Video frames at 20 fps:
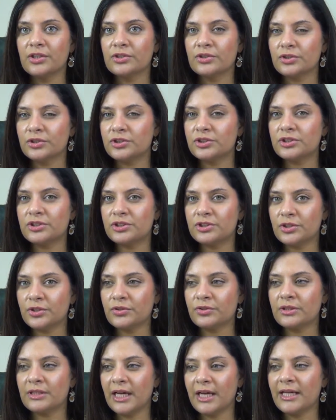
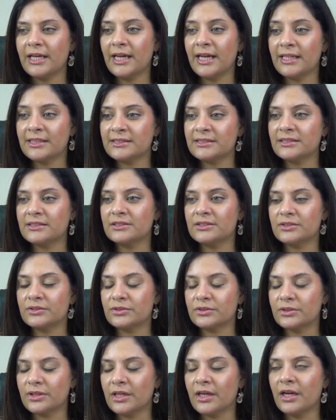So that essence,
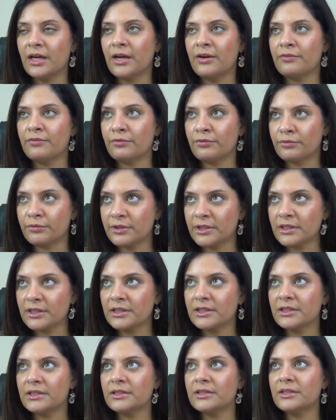I've
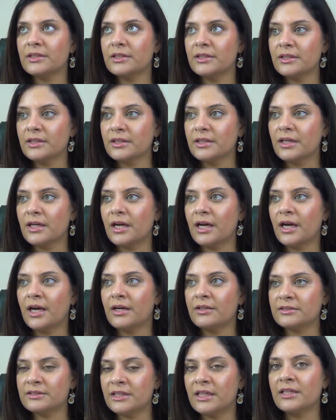really
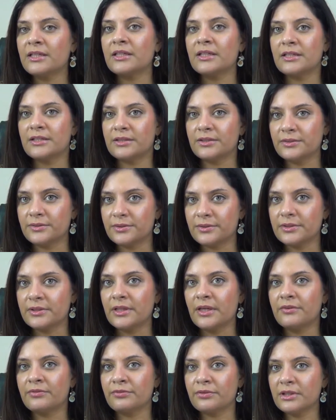taken.
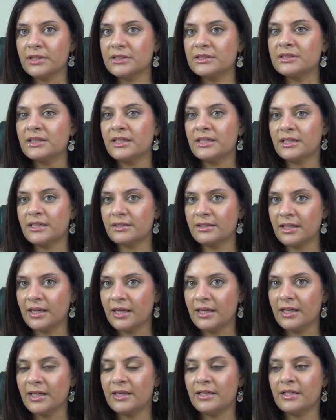Yeah, I've really taken
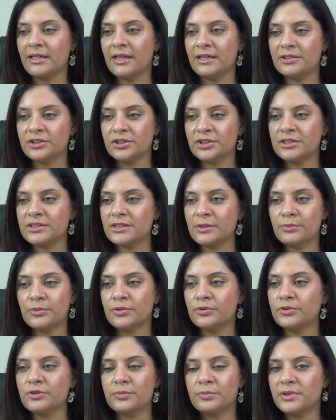that. And she's
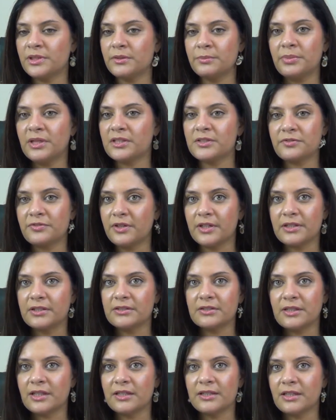someone who could be a best friend.
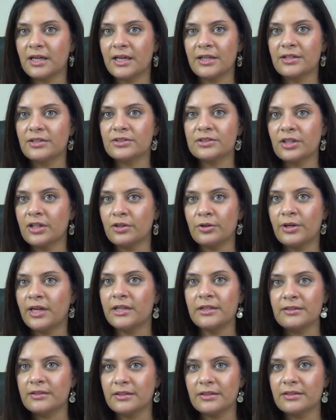Like I can tell her
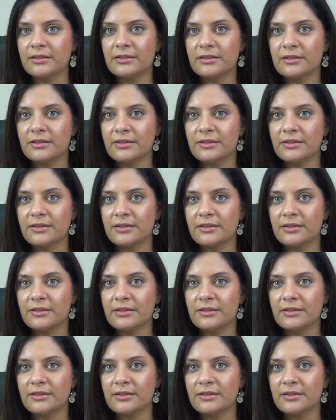anything.